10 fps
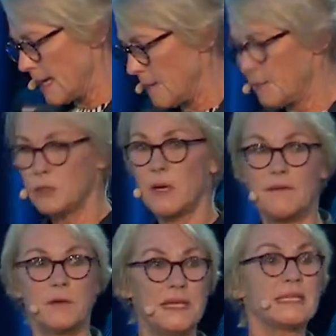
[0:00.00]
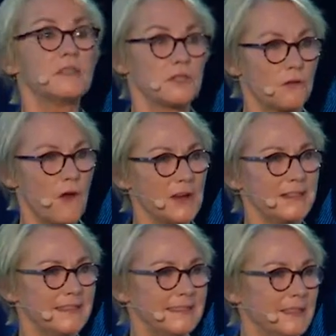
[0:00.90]
But you have a business to run.
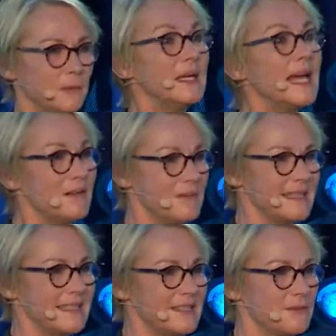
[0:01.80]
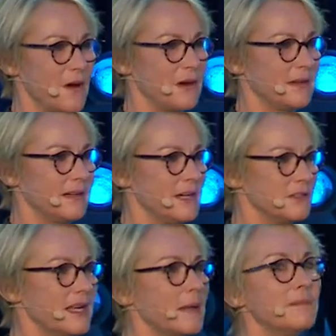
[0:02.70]
We have a business to run.
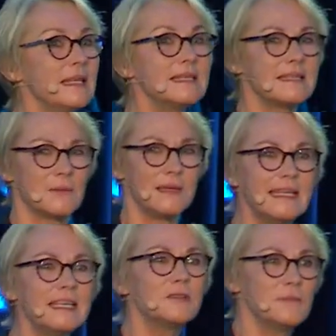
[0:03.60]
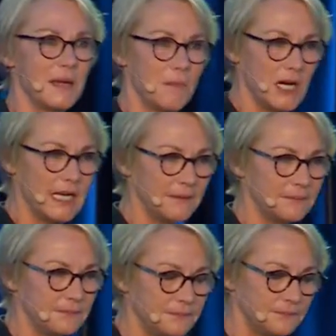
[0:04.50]
So that means that we need to make money,
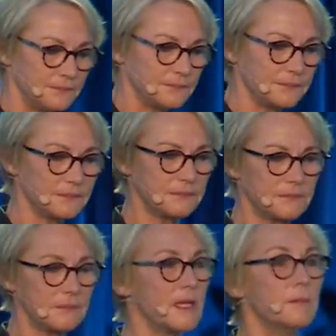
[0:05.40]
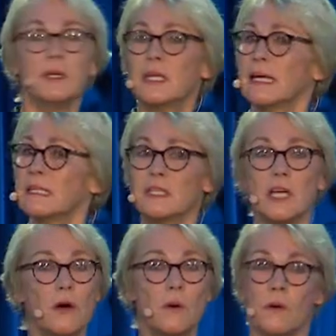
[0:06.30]
but there is
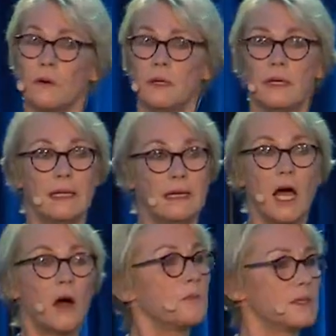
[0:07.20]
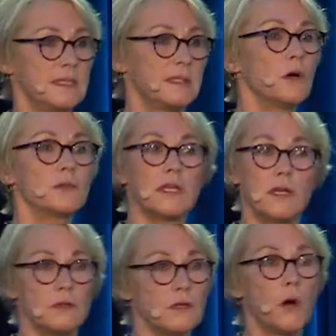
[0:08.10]
no opposite. Those are
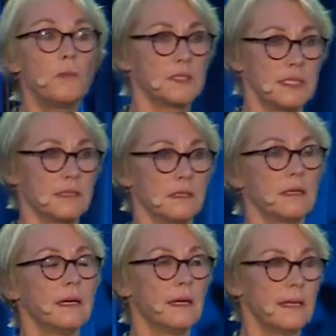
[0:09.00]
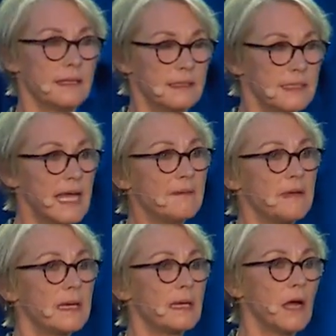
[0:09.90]
not opposite.
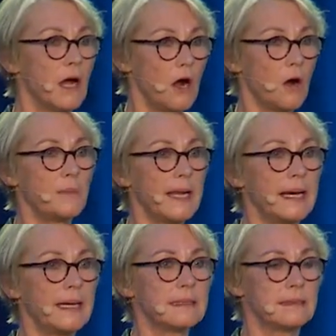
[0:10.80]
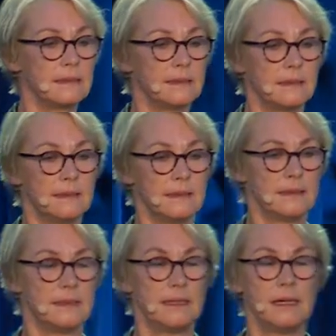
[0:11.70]
Saving our planet,
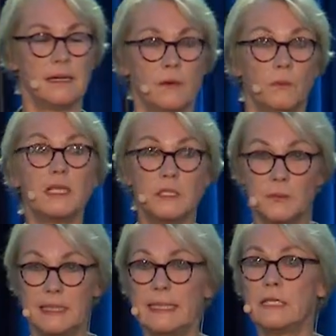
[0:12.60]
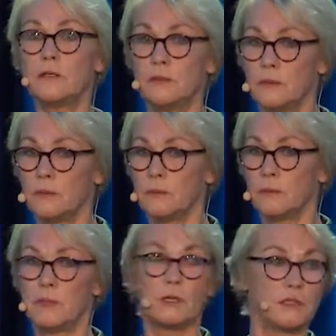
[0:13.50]
which we need to do,
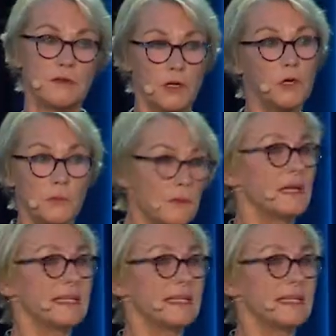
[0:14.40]
because if not, we will